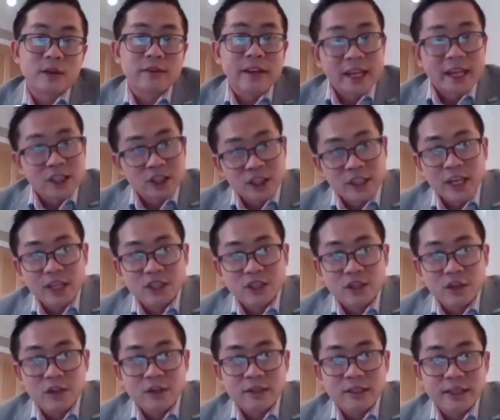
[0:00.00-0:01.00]

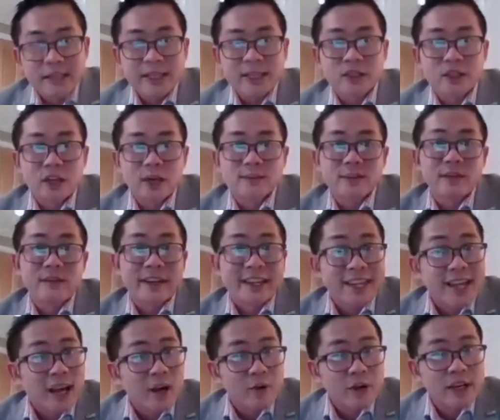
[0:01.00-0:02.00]
education, in terms of their
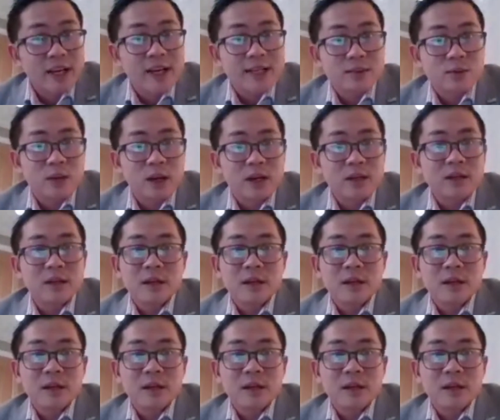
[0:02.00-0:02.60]
career as well.